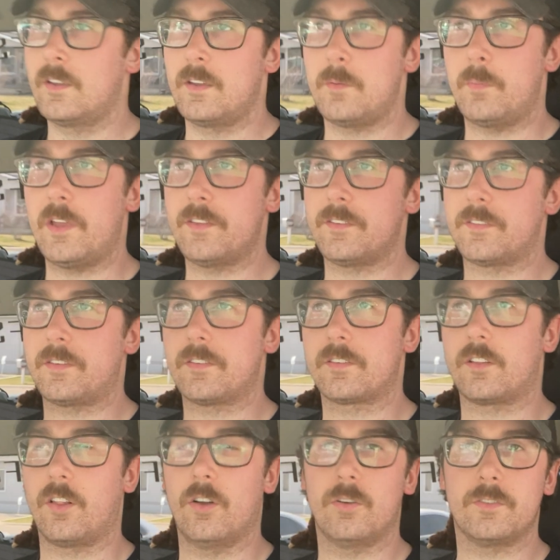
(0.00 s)
businesses
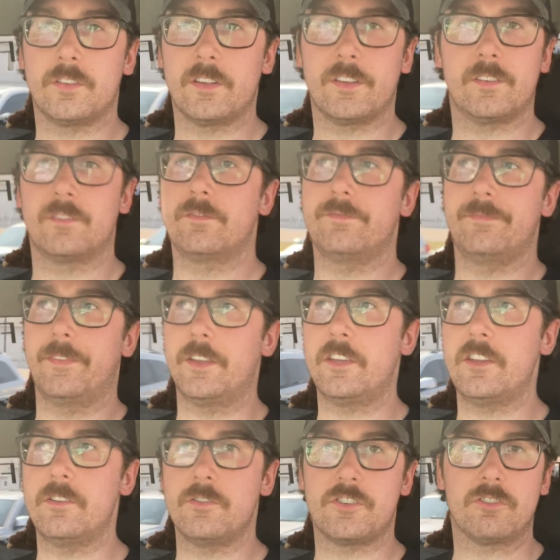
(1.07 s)
closing, the
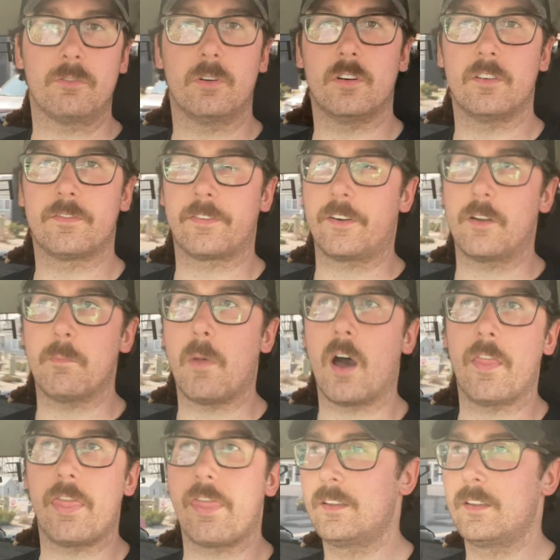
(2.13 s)
usual for a
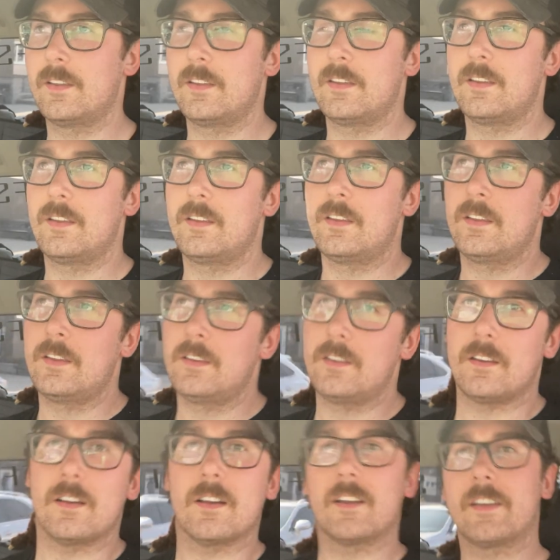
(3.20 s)
month.
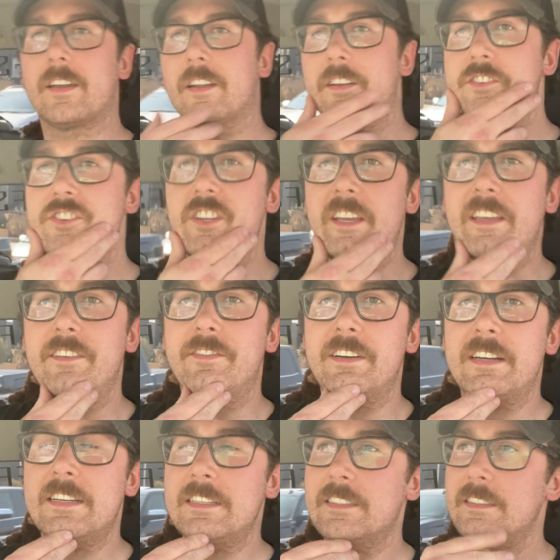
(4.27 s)
I got a shave.
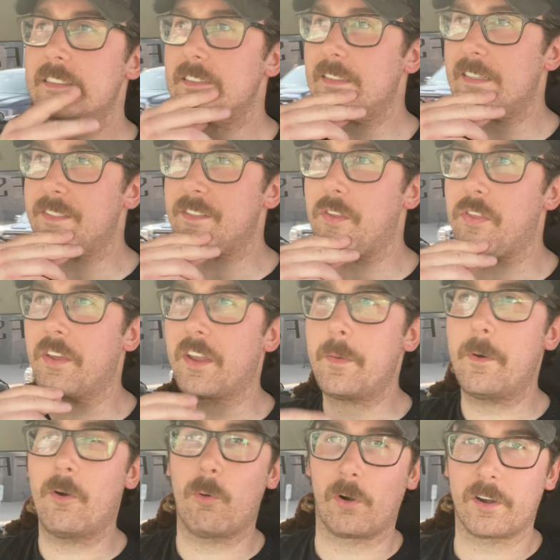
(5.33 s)
That's the thing
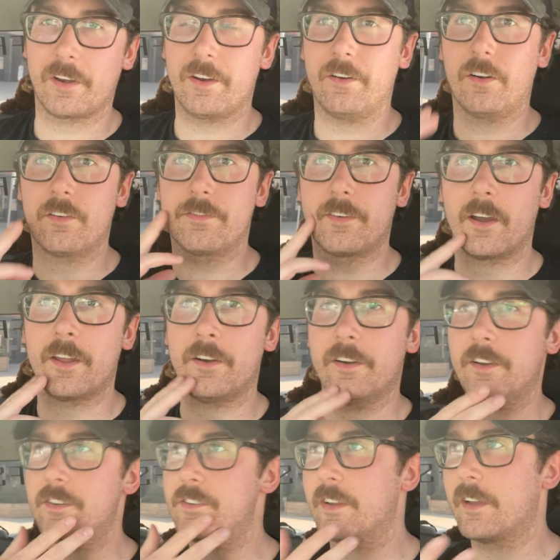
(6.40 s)
about working in a refinery,
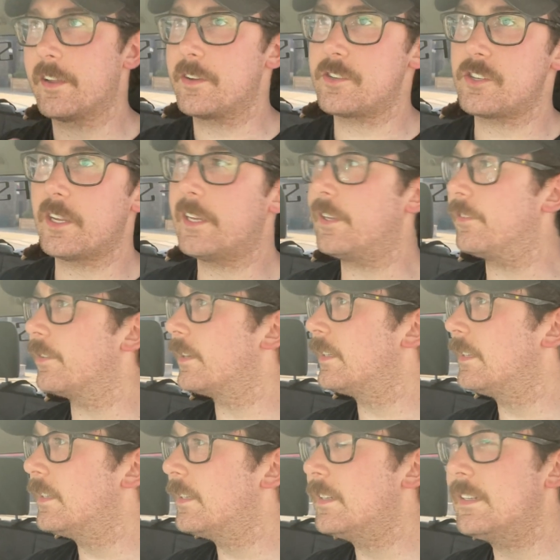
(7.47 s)
you got a shave.
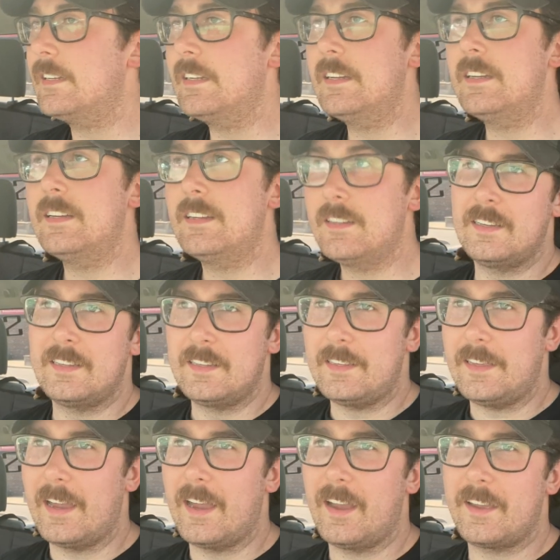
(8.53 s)

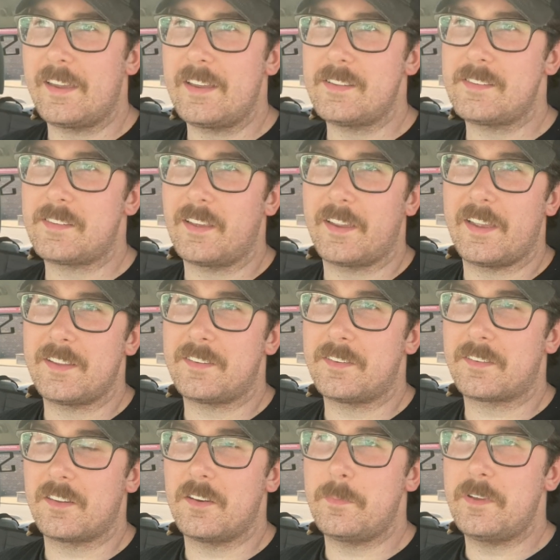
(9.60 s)
Yeah, I guess it's
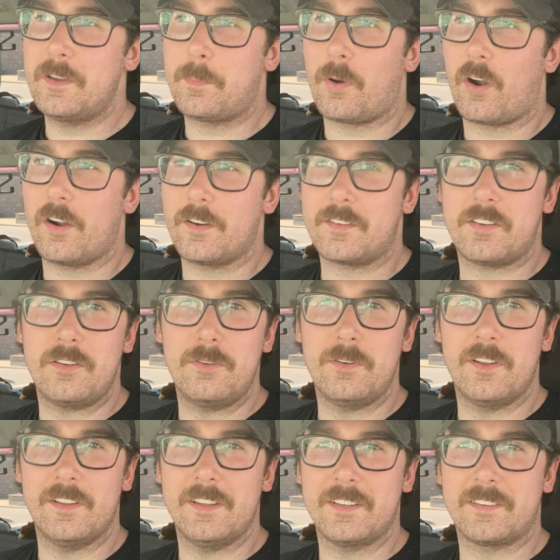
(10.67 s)
gonna be a part 2 to
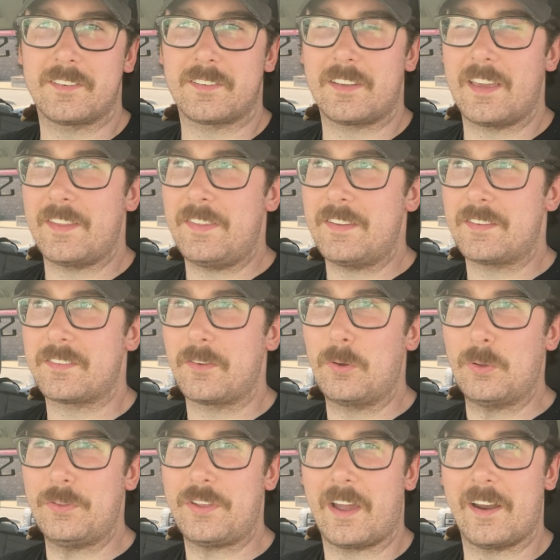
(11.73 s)
this, getting this
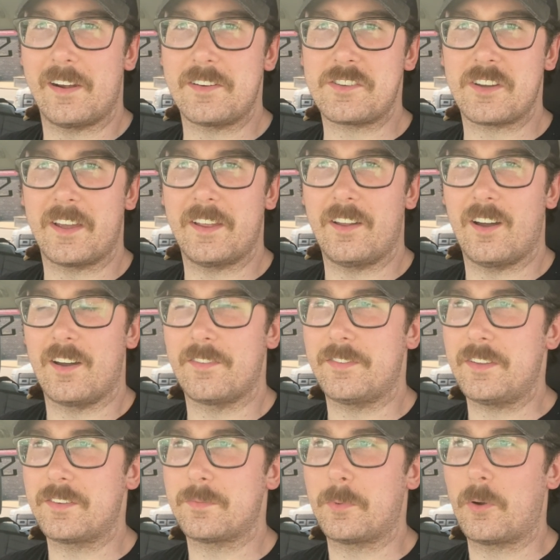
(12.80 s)
old tire shine off, this
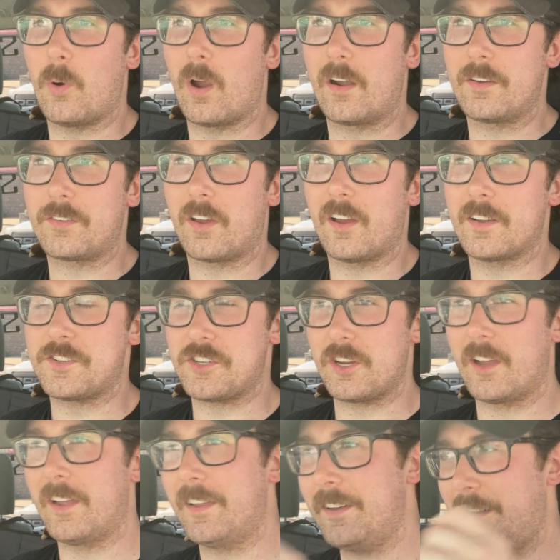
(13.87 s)
McGuire's hot
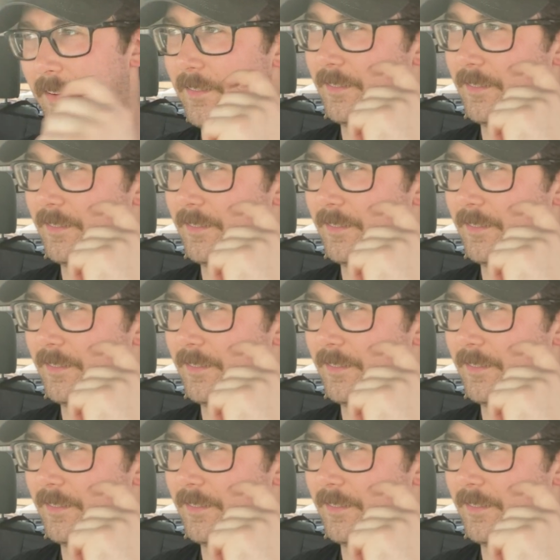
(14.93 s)
shine.